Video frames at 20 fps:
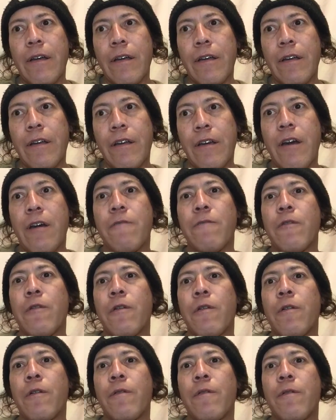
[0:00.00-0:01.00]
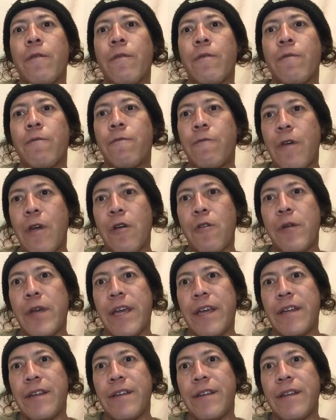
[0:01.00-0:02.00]
cover
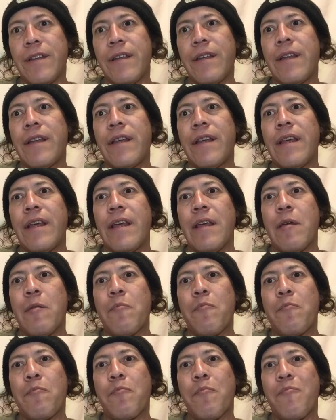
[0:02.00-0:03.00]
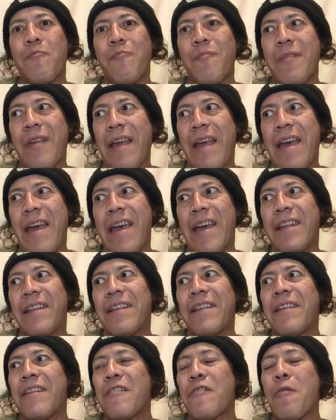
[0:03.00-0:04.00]
variant,
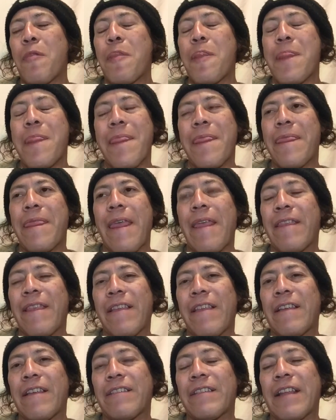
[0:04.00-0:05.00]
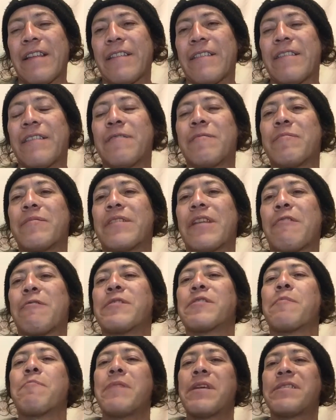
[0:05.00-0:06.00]
and there
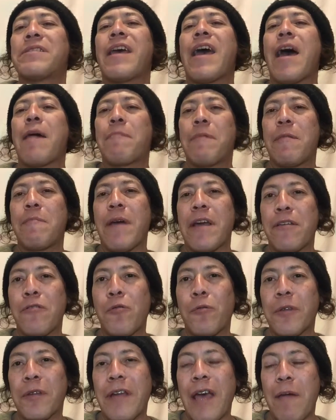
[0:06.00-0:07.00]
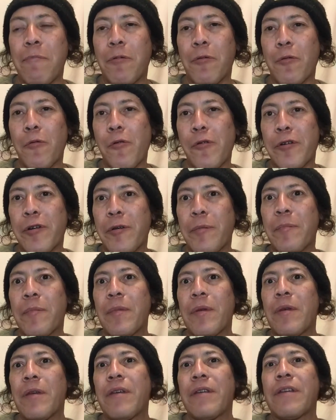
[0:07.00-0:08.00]
was a mishap in my Golden Apple order.
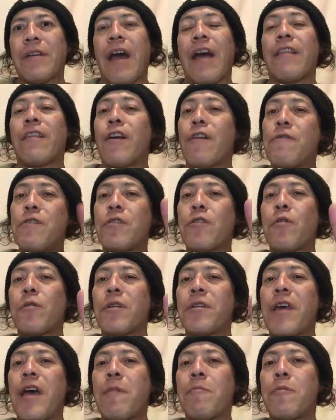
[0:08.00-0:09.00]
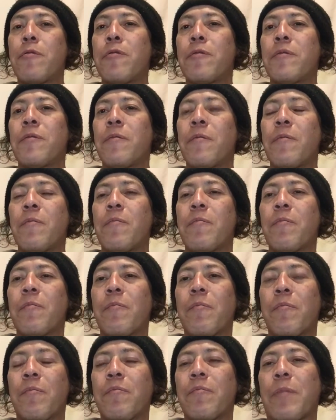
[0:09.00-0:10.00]
I love you, Golden Apple,
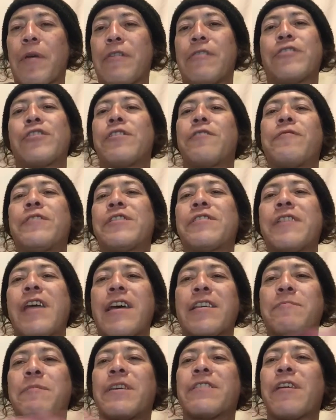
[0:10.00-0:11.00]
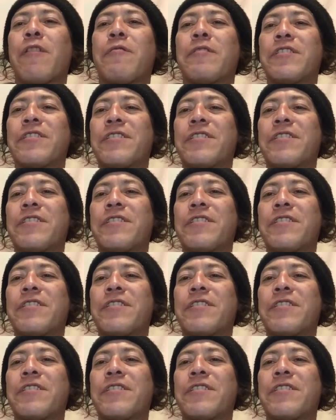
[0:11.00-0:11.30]
but you should have just asked me, because I would just